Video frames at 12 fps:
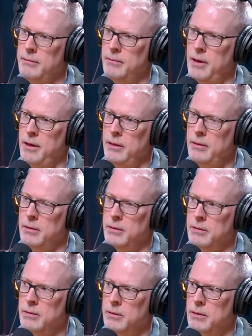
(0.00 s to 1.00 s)
right.
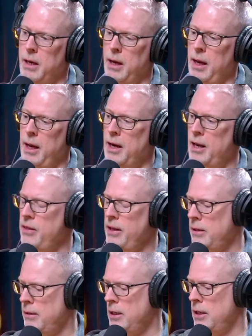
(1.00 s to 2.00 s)
And I
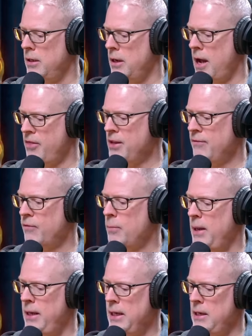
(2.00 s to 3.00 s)
think for
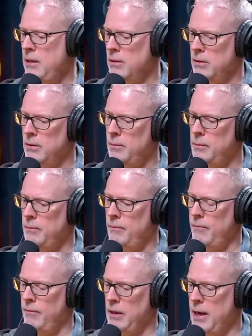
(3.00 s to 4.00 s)
many
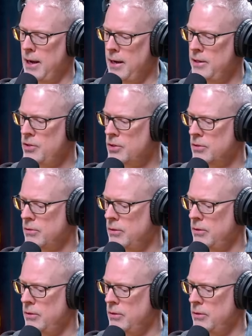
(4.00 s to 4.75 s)
guys,